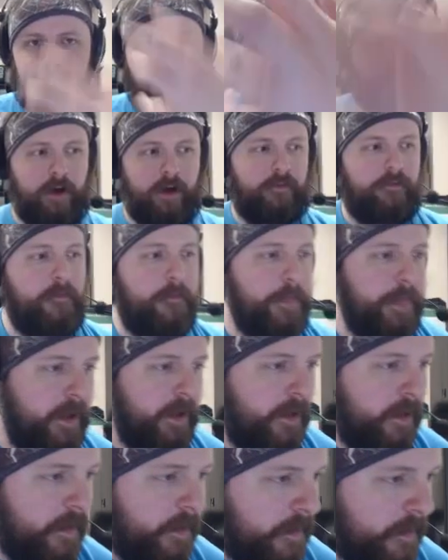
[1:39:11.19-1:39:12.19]
my rough.
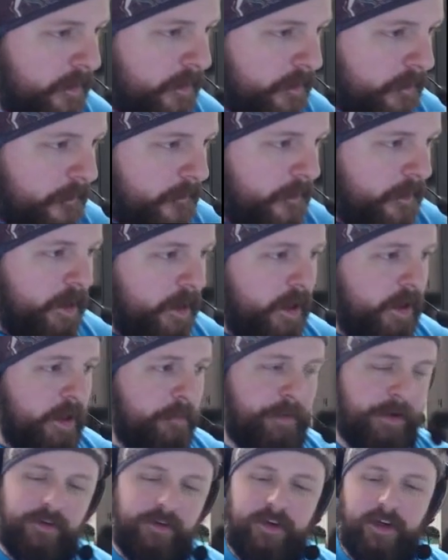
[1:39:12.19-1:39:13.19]
The
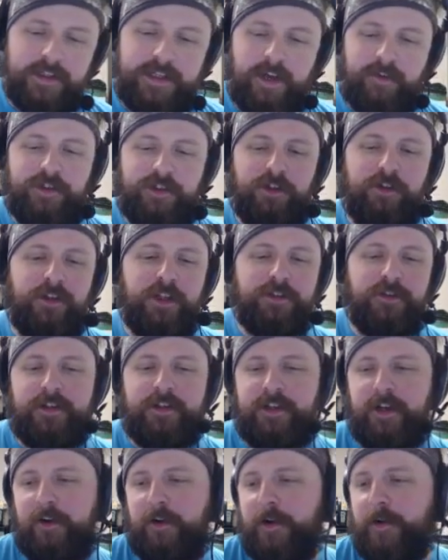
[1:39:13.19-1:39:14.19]
penguin does have two. That's right,
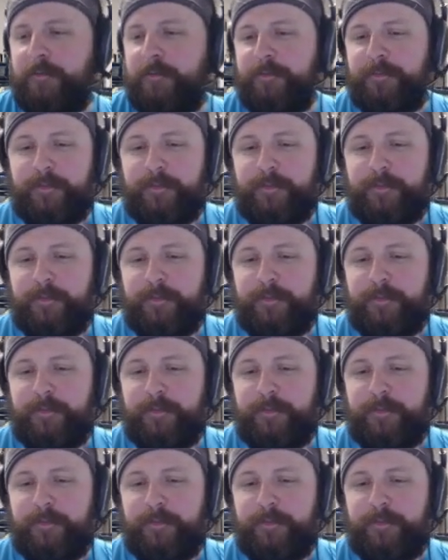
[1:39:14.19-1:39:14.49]
Tara.